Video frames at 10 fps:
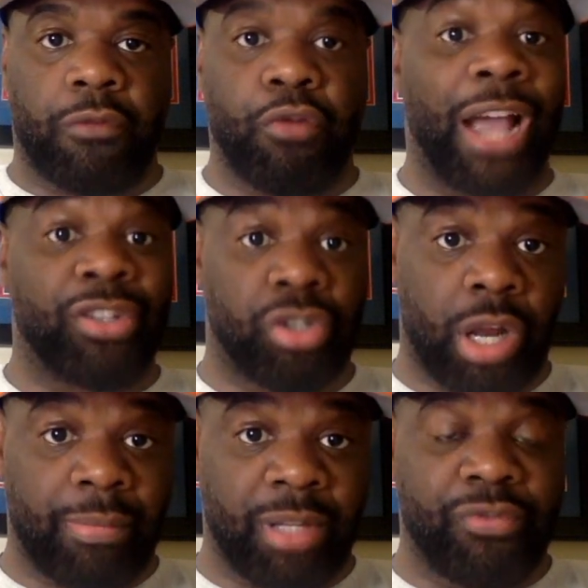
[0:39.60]
Fractured,
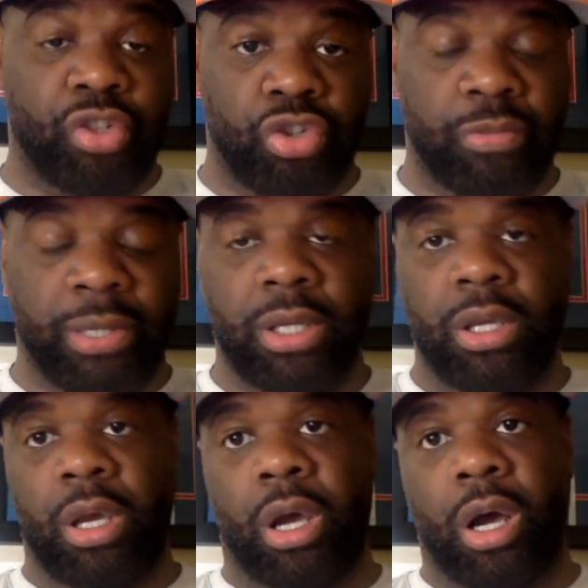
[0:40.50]
I believe. So
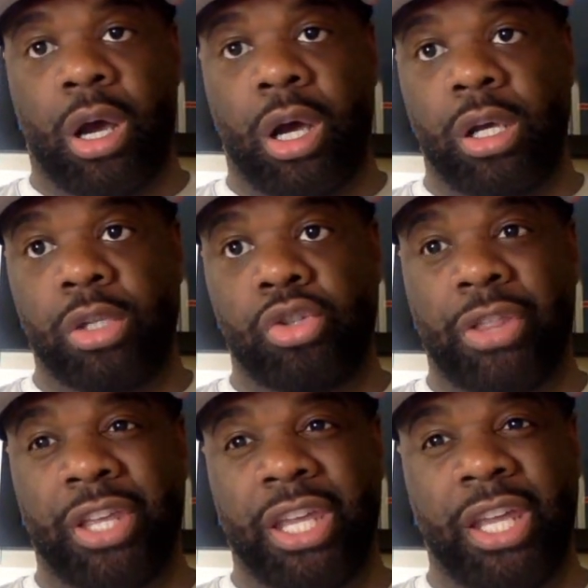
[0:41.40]
I
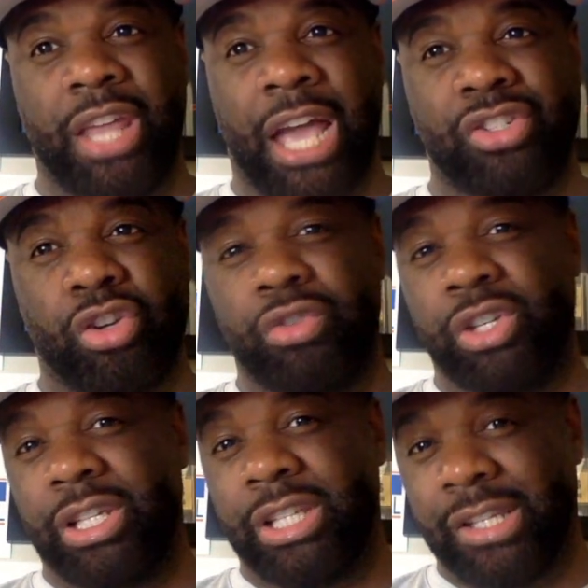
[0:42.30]
think he either had
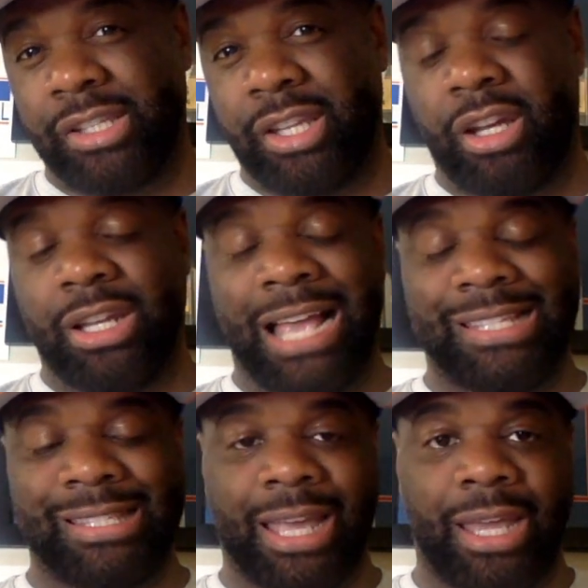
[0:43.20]
surgery yesterday or
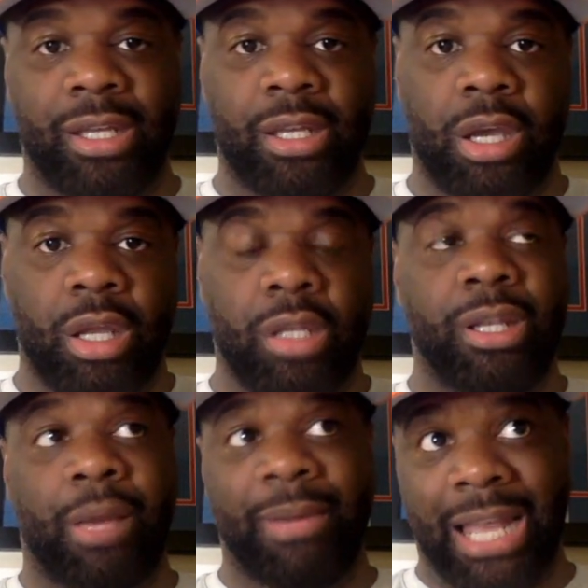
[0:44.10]
last night
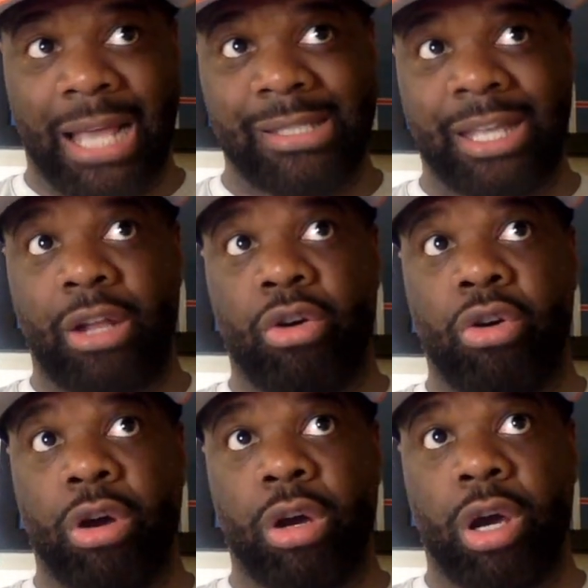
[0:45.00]

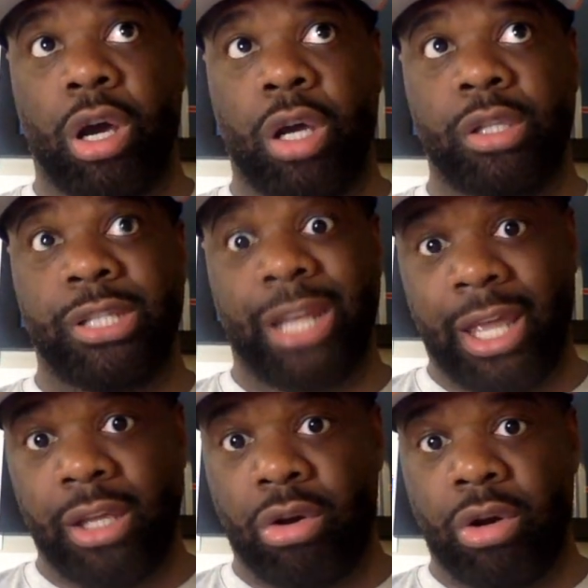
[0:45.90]
or
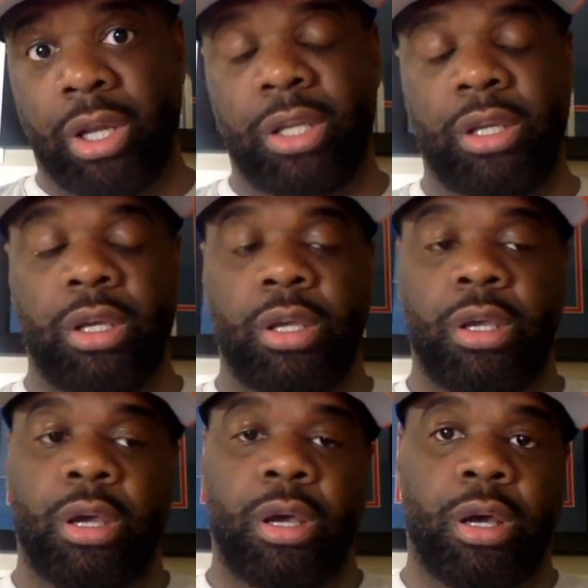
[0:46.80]
today on it.
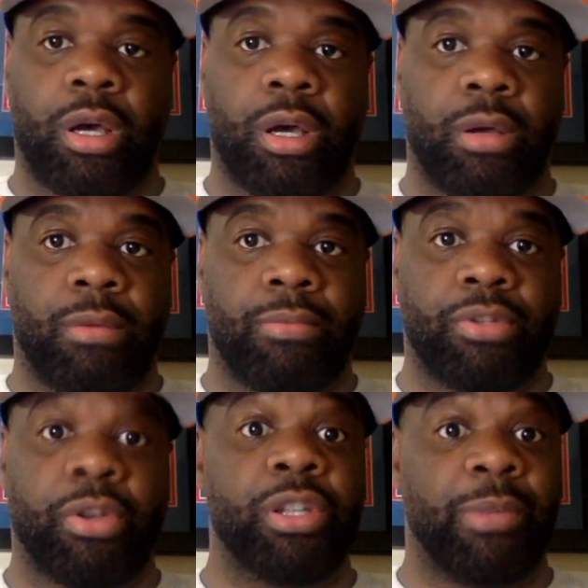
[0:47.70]

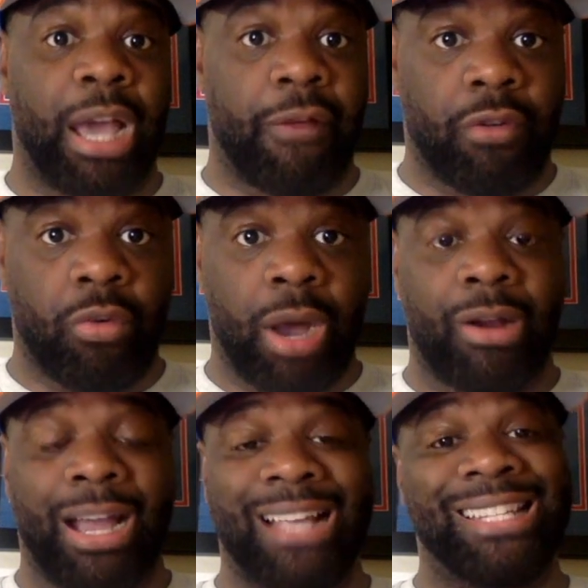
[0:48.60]
So he's going to be out for a
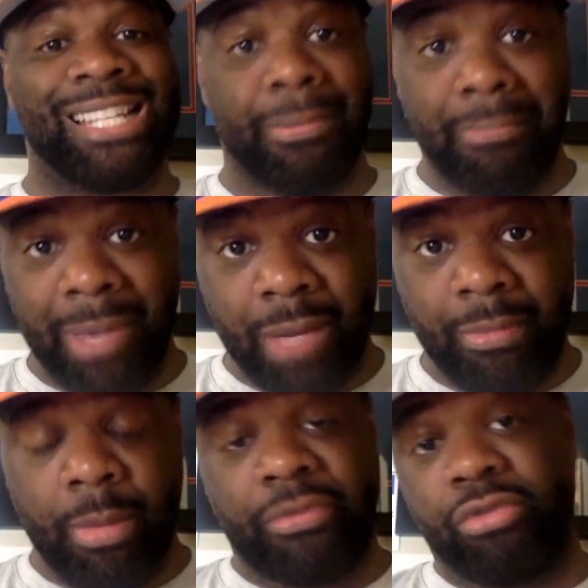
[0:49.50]
while, guys. And that's a
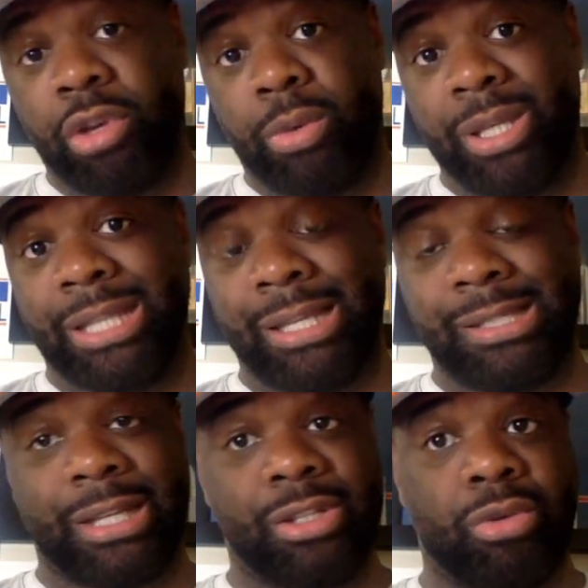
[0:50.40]
minimum of 3 weeks, they
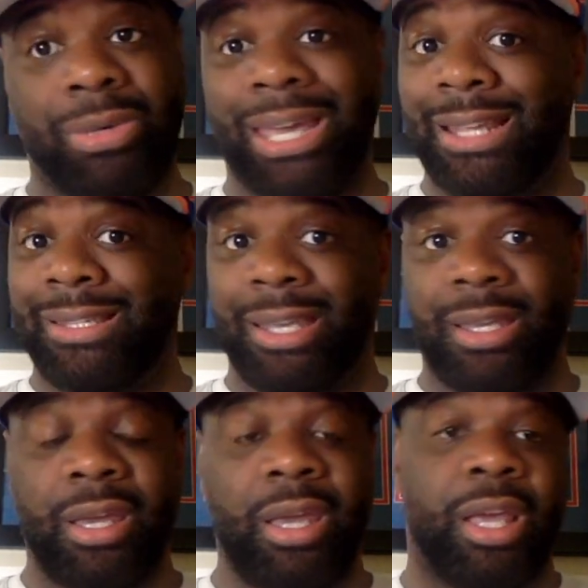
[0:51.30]
said. So we got to
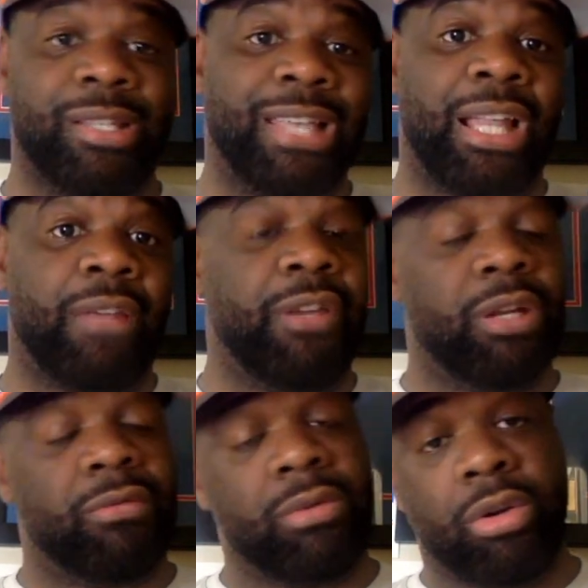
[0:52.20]
see exactly if he
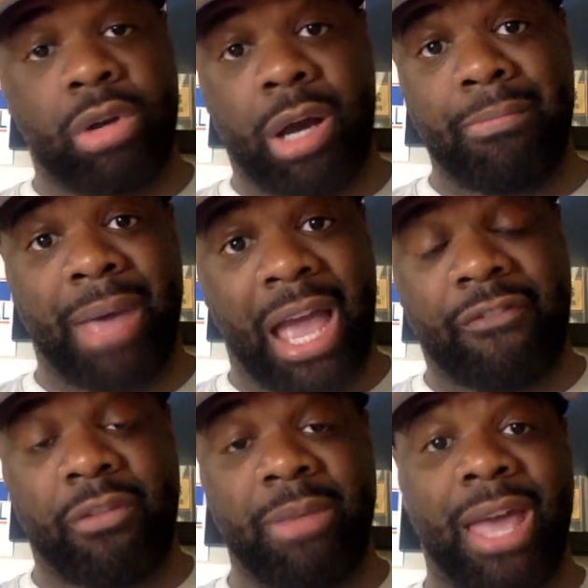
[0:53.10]
can, you know, come
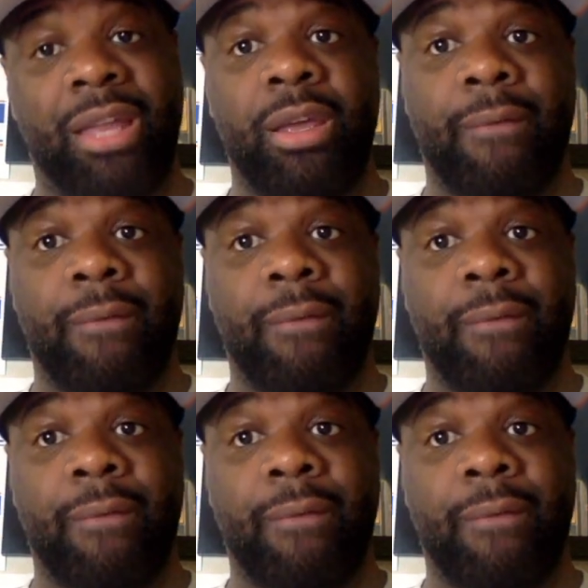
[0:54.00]
back from that.